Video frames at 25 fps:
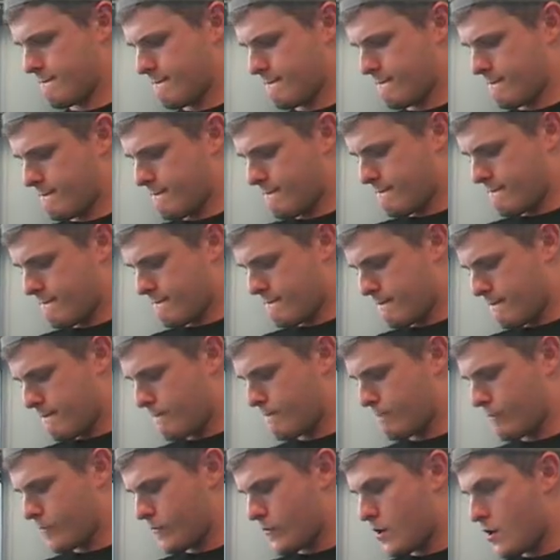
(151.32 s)
which is essential
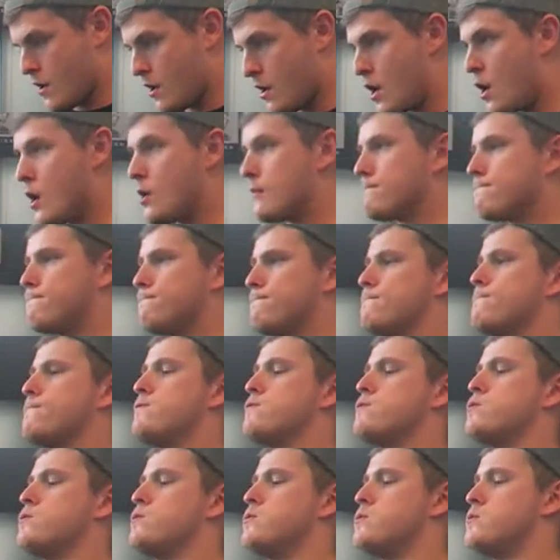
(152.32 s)
for any muscle group,
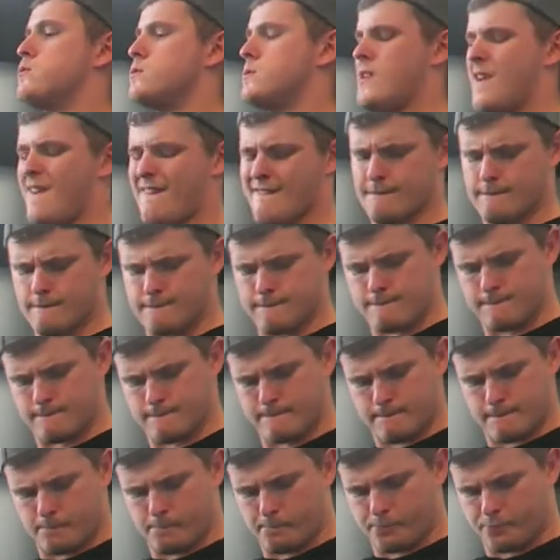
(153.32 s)
but especially
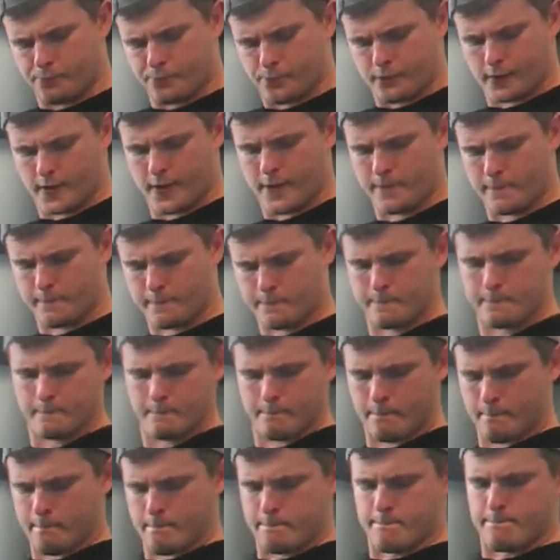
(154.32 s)
calves. you got to hit your
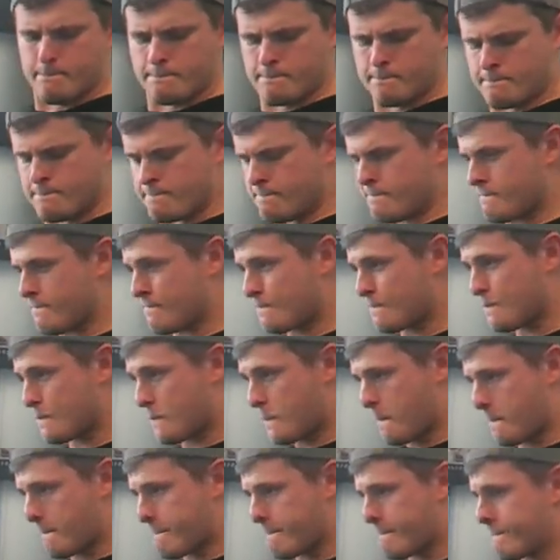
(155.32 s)
calves. Last up
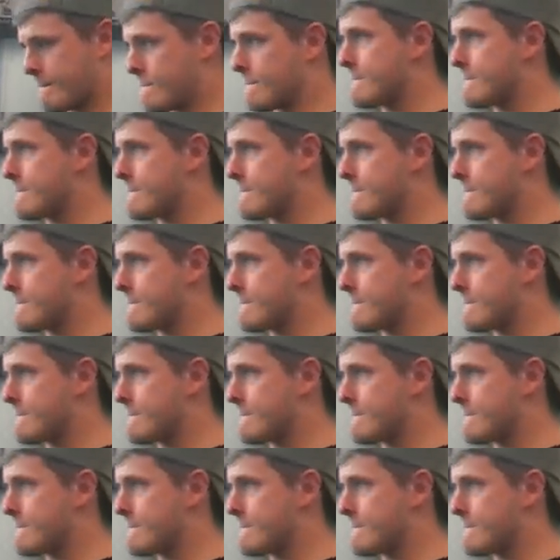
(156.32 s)
was something